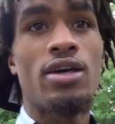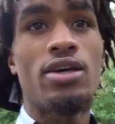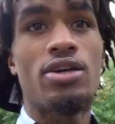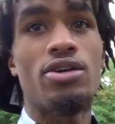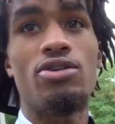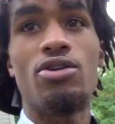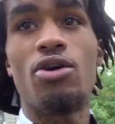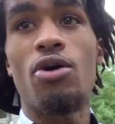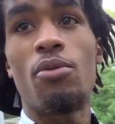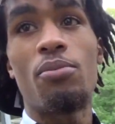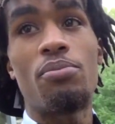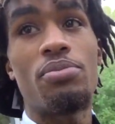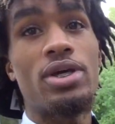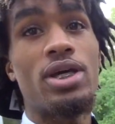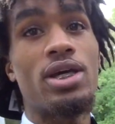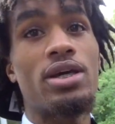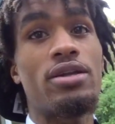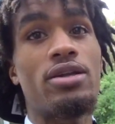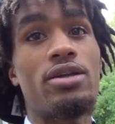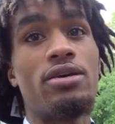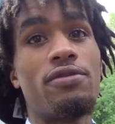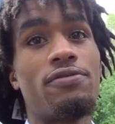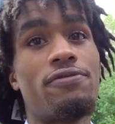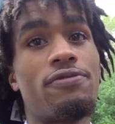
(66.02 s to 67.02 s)
you know,
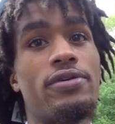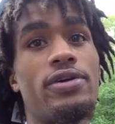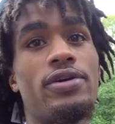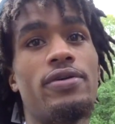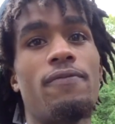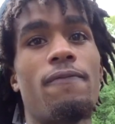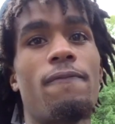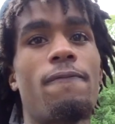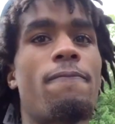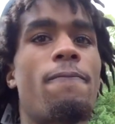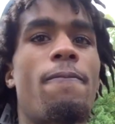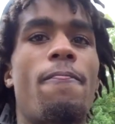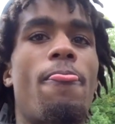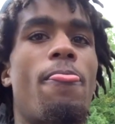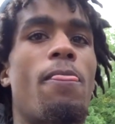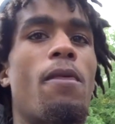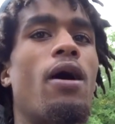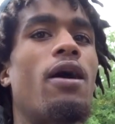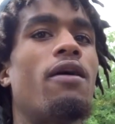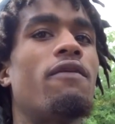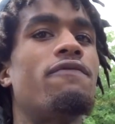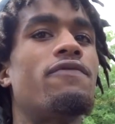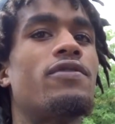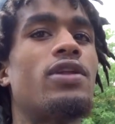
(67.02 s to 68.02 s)
being different,
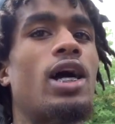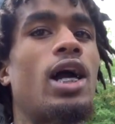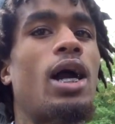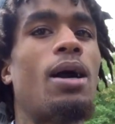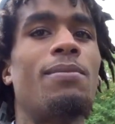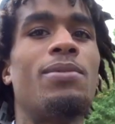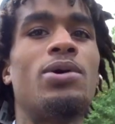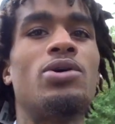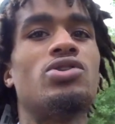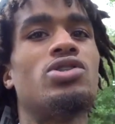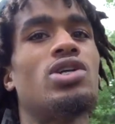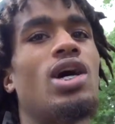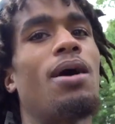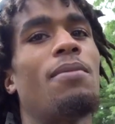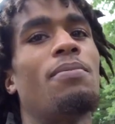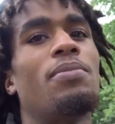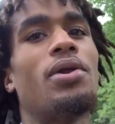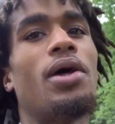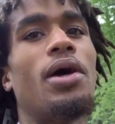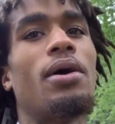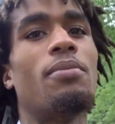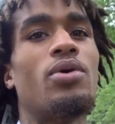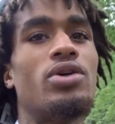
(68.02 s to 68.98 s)
I feel like I'm on top of that.